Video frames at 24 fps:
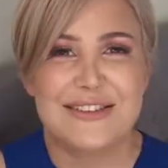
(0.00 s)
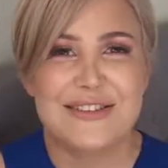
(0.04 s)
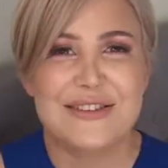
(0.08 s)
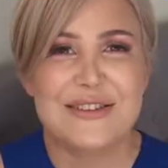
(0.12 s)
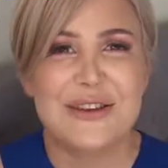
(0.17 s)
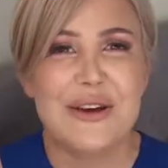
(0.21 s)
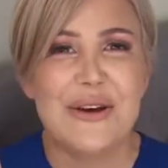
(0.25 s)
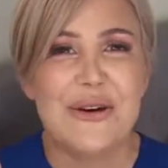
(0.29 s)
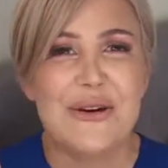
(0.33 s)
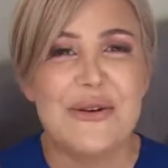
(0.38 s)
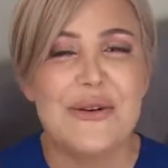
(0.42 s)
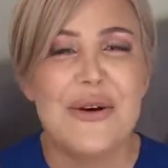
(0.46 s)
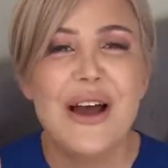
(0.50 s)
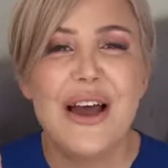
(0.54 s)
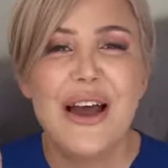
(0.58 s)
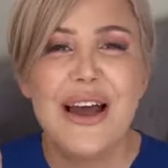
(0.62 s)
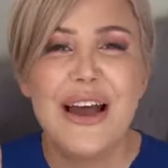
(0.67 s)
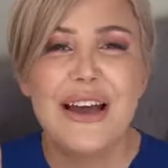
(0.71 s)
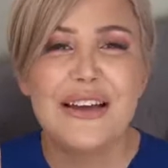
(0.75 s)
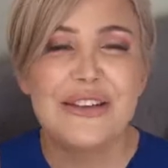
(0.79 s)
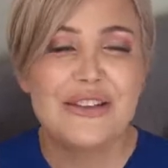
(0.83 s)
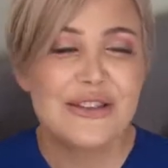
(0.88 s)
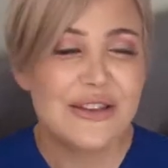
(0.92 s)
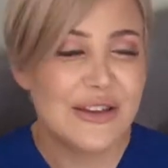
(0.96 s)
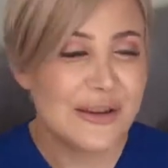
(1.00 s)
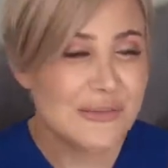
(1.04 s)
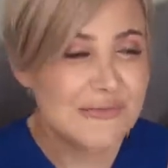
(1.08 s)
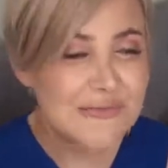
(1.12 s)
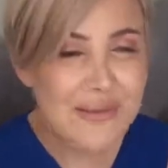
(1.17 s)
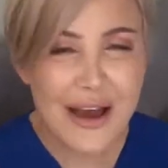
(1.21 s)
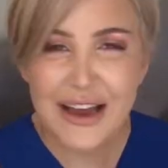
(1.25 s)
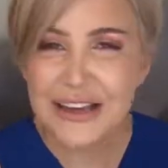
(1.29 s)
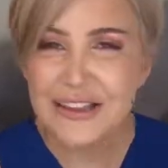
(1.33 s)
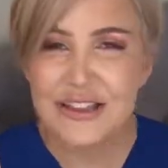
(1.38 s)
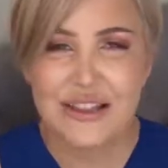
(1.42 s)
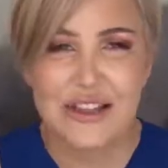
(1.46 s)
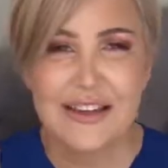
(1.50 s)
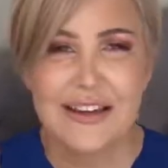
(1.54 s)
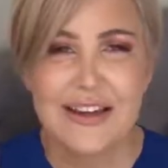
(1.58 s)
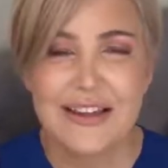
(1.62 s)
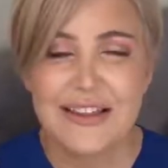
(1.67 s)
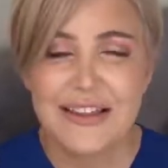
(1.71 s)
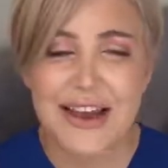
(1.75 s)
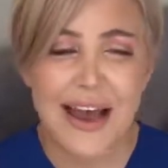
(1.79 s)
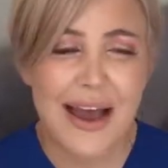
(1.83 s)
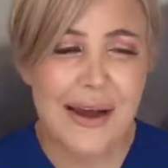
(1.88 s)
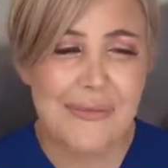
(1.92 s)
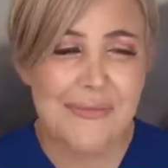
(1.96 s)
So imagine
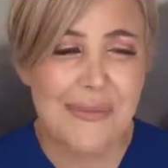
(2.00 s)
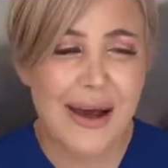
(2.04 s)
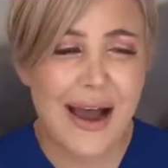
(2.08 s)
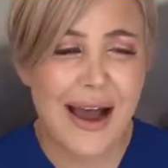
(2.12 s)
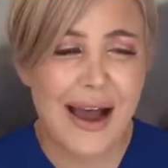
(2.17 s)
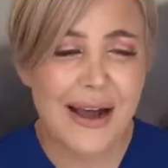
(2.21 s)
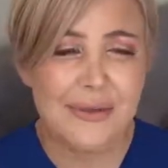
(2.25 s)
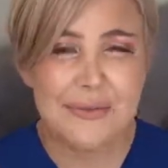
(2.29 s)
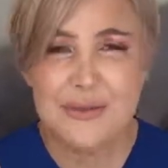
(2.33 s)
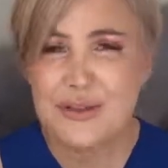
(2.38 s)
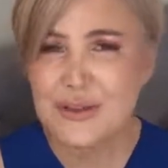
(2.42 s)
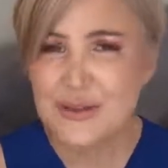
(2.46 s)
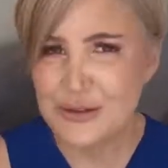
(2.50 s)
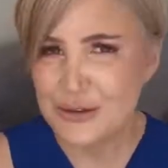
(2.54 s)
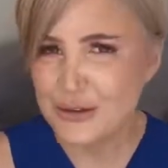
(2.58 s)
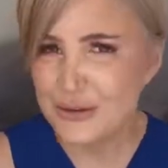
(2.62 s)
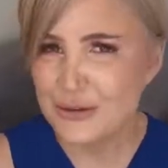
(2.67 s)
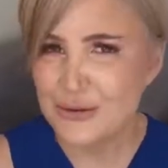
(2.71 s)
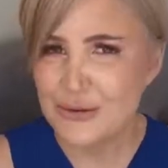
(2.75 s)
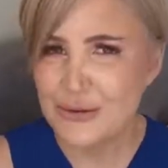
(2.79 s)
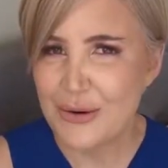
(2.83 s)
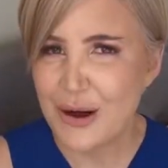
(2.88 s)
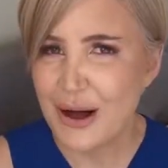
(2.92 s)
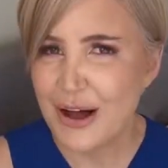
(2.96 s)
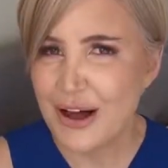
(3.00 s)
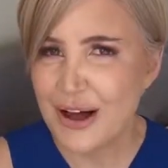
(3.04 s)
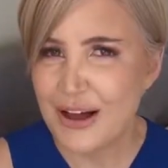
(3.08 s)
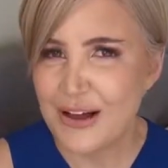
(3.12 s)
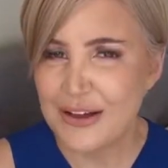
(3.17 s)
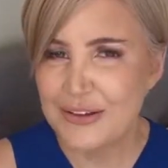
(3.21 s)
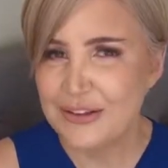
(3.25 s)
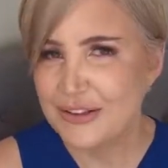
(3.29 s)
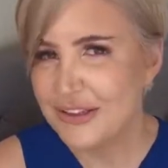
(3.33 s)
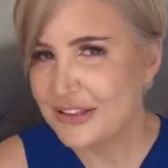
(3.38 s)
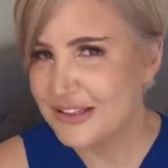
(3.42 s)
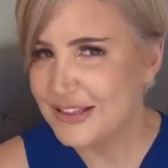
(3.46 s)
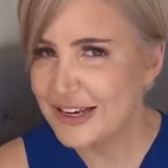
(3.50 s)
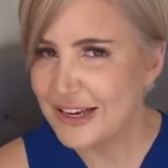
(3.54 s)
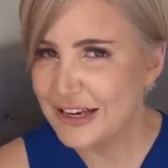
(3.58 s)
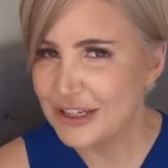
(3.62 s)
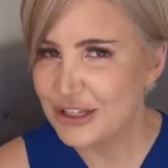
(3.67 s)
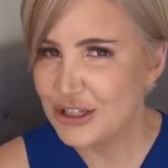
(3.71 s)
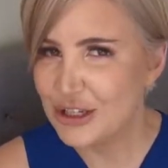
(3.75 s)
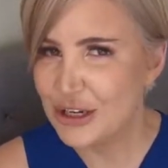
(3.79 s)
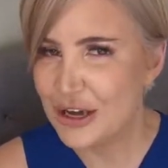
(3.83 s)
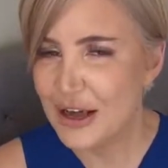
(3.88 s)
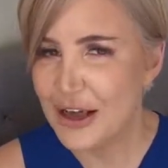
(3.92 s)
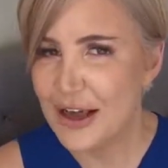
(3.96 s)
that perhaps you are the
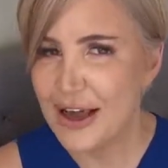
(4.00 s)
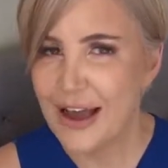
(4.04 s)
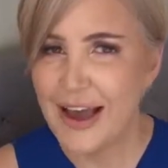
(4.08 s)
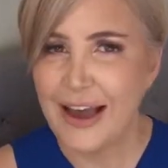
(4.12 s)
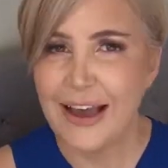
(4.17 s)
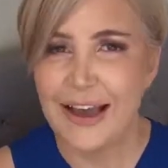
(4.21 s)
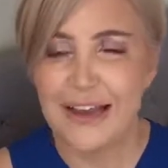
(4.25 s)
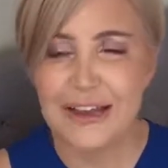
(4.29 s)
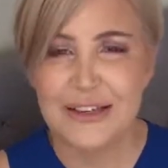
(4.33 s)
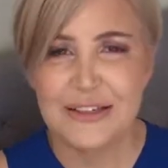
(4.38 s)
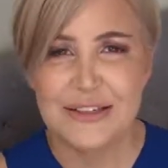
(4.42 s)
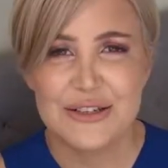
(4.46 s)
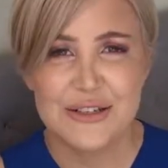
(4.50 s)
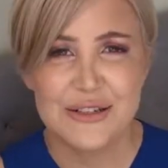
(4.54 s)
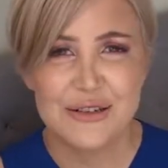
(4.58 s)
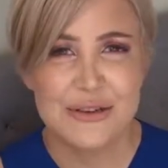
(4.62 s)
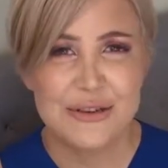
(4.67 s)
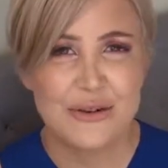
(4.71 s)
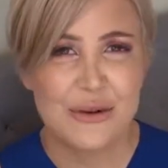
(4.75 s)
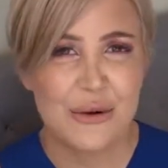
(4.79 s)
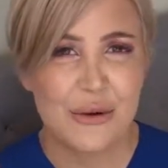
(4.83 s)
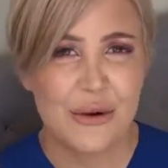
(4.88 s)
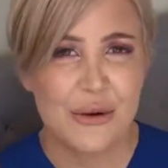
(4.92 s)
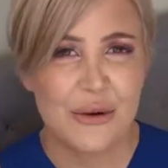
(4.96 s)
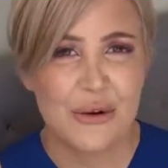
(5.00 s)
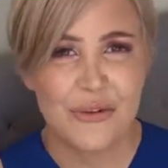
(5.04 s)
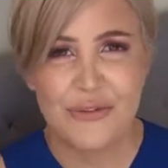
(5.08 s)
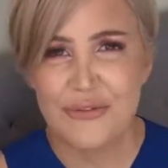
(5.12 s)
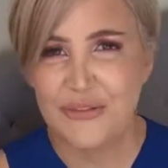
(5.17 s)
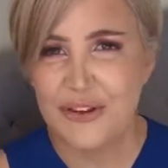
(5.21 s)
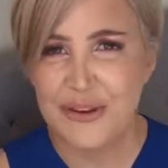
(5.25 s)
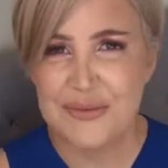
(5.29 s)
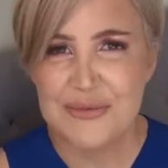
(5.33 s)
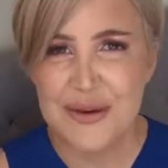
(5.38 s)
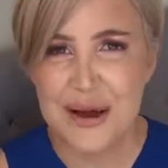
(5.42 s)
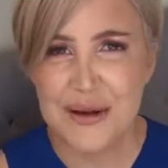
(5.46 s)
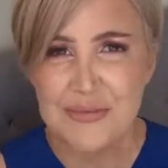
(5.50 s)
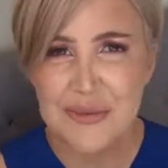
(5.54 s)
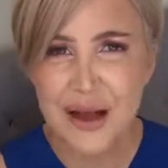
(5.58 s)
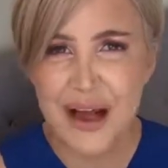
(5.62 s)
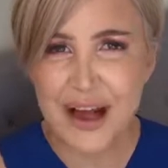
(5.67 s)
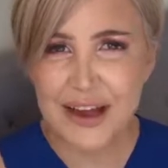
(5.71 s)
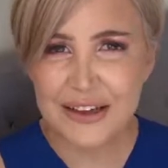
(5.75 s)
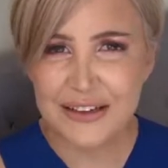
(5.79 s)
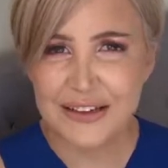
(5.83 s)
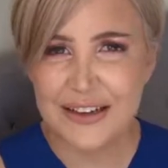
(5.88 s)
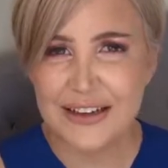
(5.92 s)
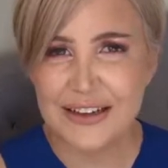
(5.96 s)
teacher and your female
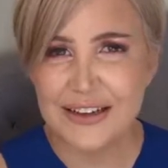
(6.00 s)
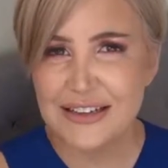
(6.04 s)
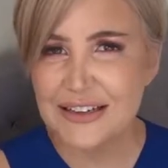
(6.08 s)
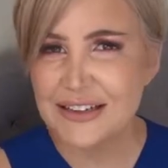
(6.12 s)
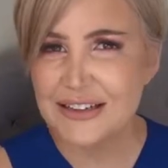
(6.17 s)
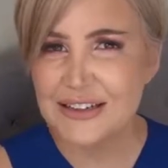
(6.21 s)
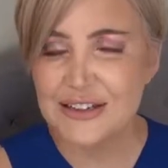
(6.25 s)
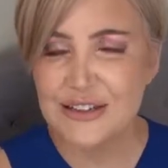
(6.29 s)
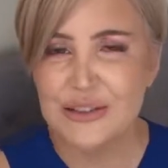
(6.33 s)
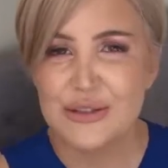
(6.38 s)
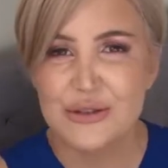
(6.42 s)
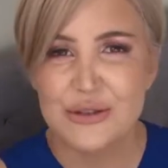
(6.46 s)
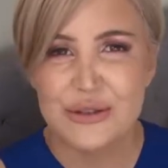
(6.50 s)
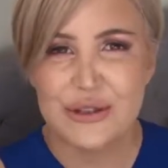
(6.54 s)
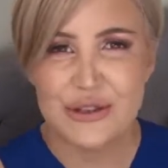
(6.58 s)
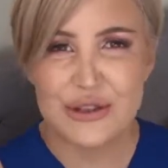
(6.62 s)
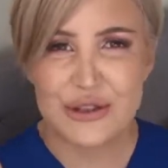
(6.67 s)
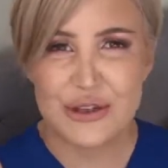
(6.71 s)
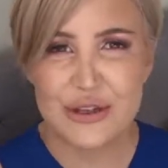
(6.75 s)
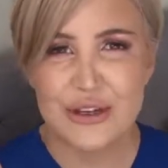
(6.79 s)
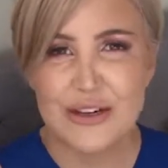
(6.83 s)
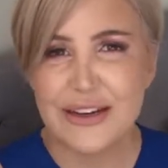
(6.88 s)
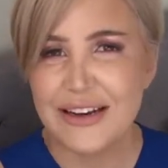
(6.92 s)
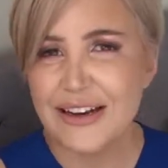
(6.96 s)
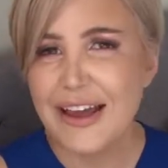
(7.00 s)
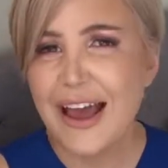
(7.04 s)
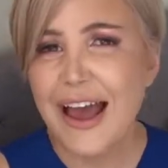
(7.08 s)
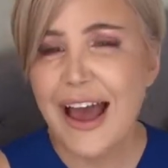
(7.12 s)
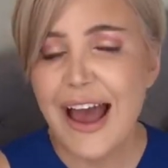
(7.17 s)
partner is your student